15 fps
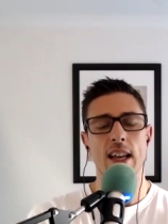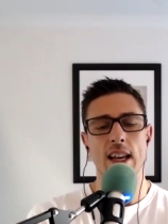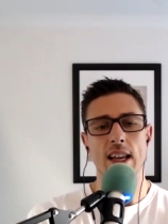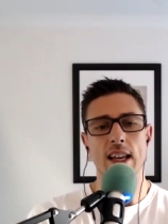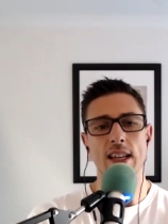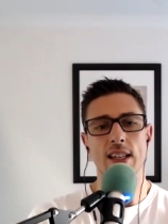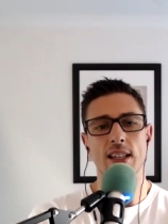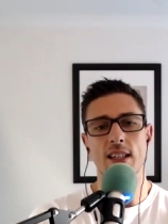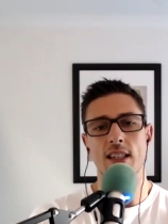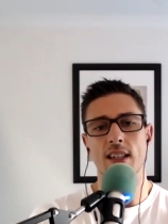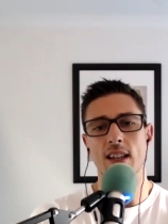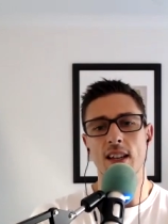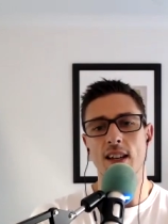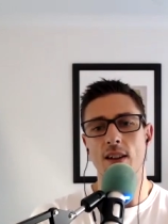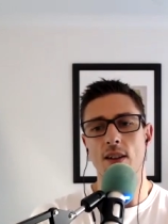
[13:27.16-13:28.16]
is
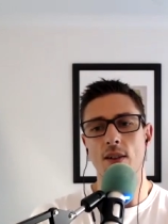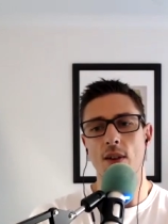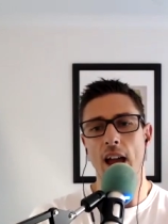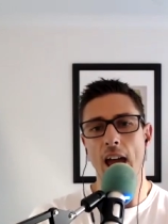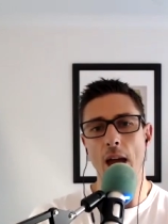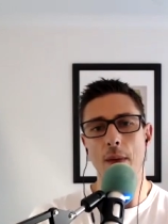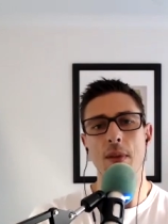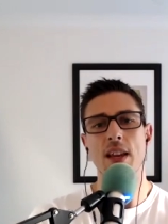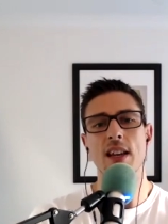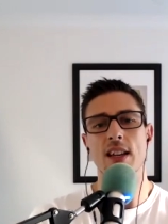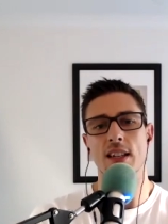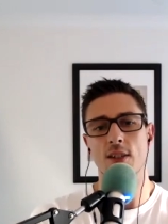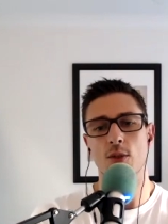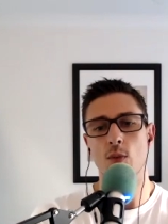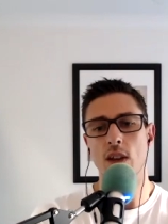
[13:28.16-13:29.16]

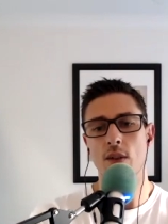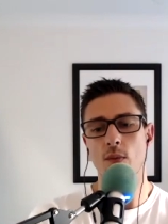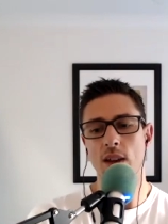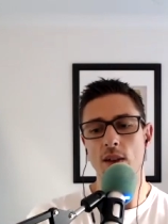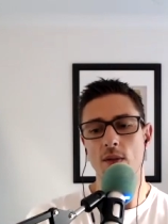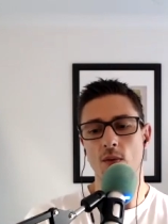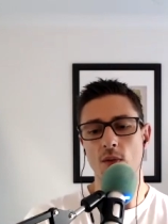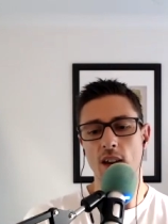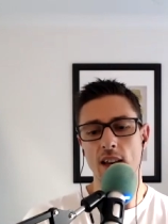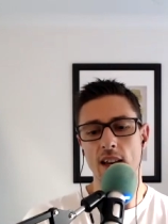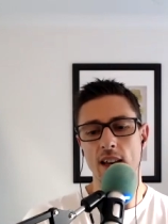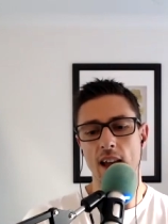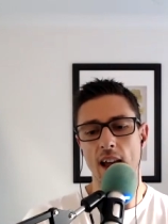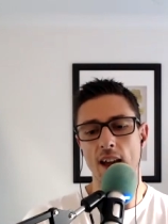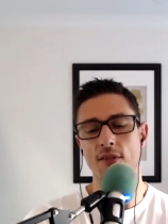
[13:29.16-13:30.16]
happiness. We, we, we
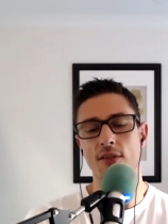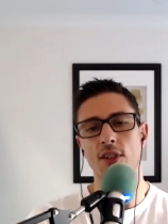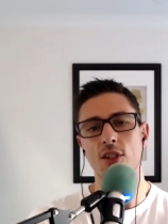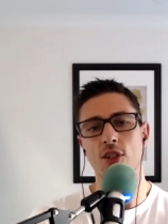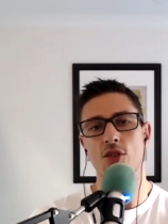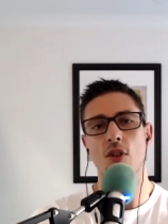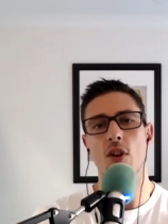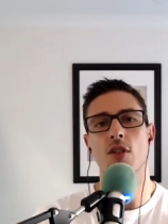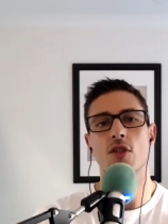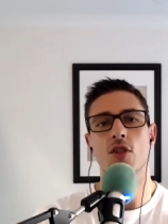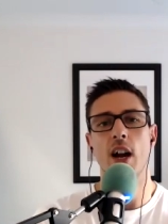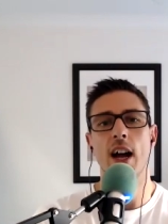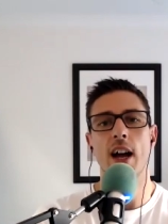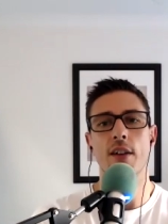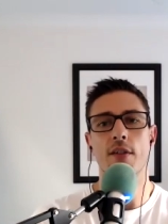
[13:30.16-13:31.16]
have this strong
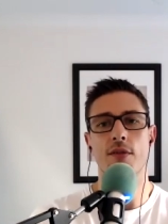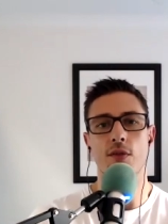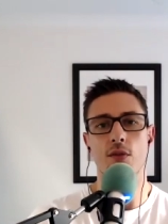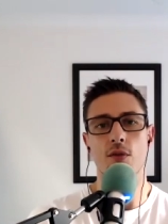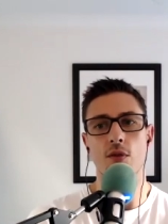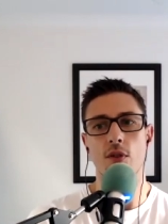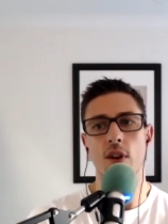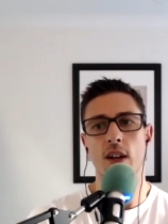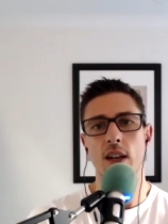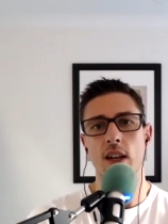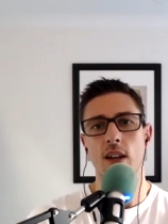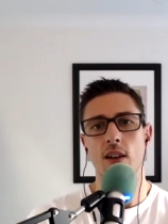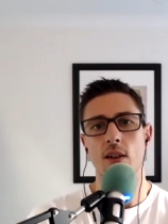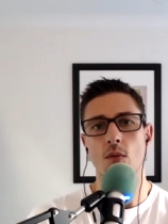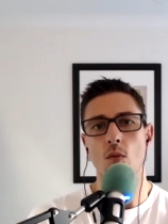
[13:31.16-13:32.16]
drive for
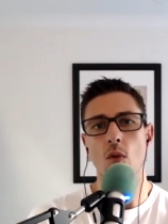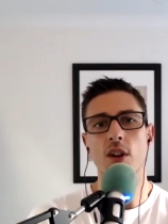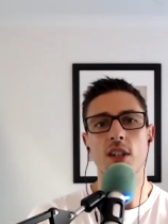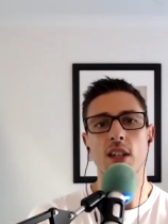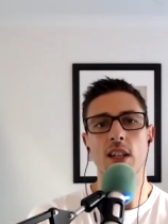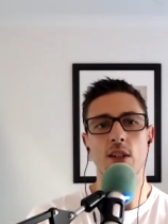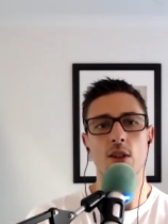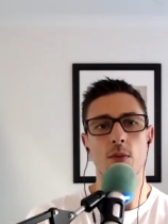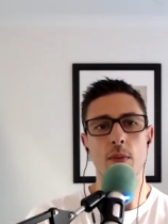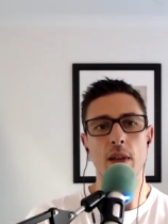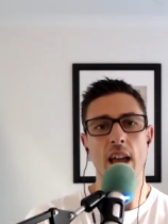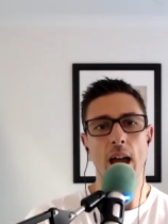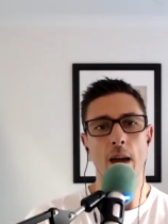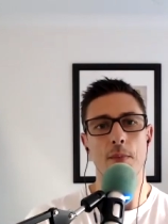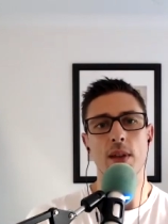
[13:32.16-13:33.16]
wanting to be
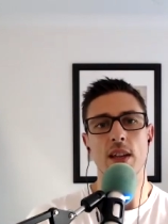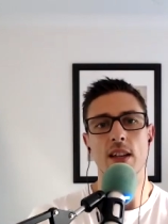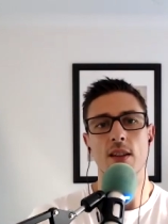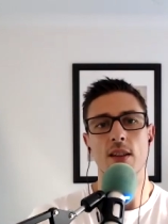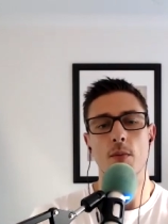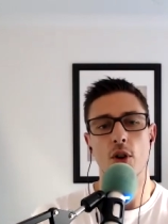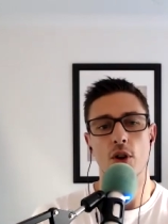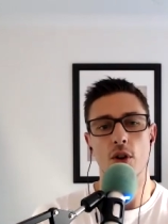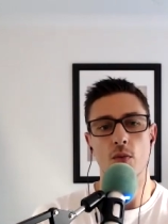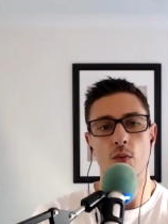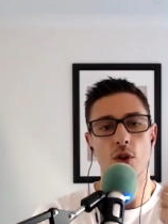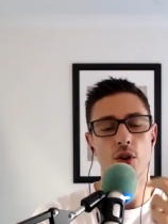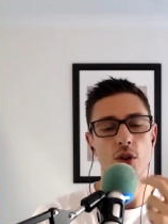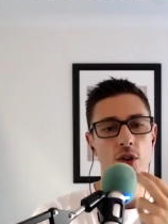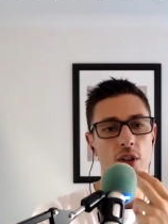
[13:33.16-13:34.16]
happy in the modern
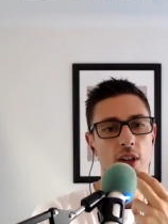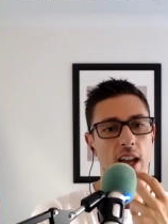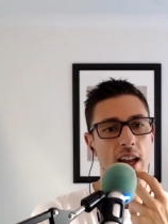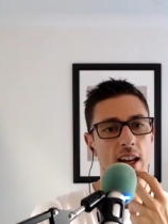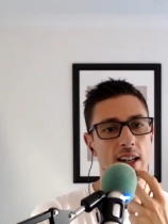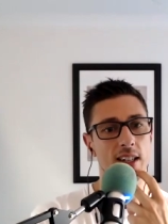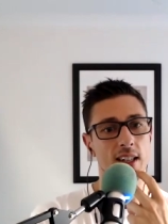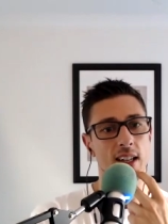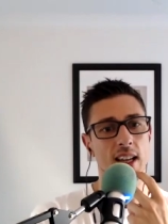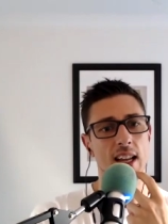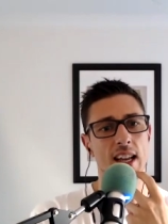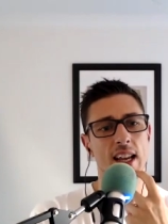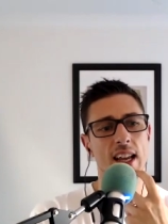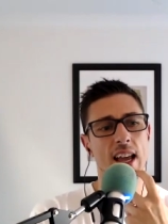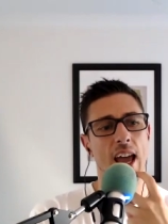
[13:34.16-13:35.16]
world. And
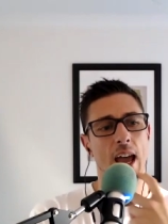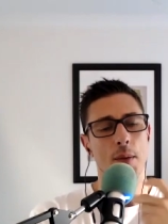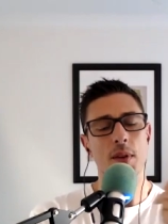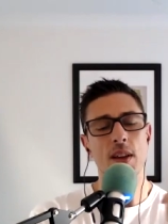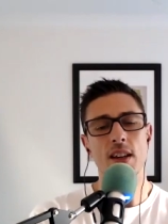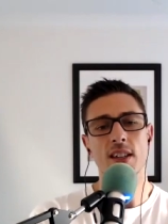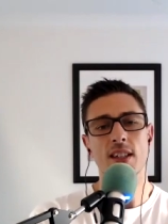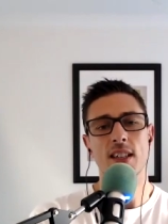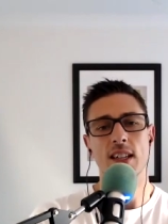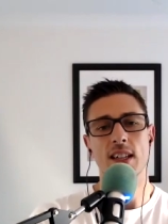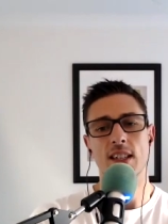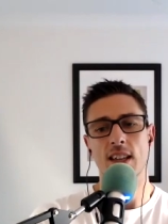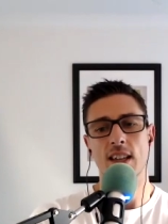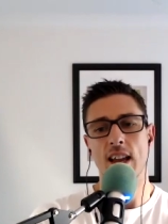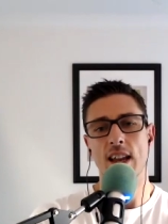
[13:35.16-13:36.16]
happiness
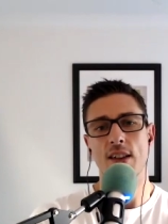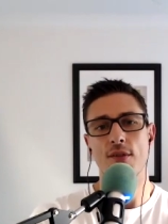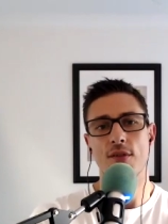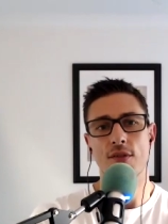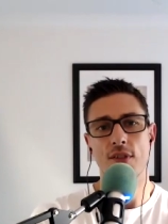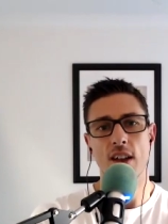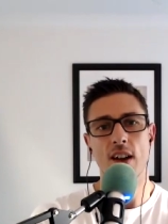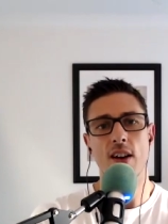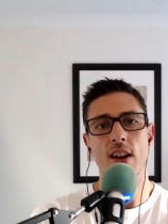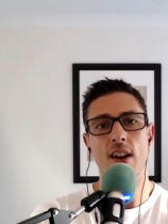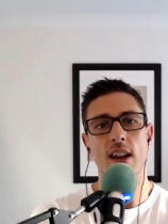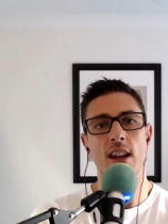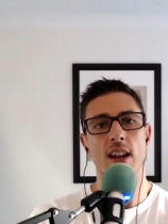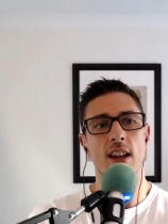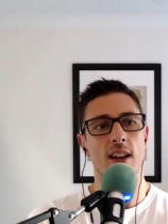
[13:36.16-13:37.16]
is a
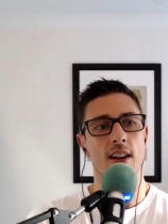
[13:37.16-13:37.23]
very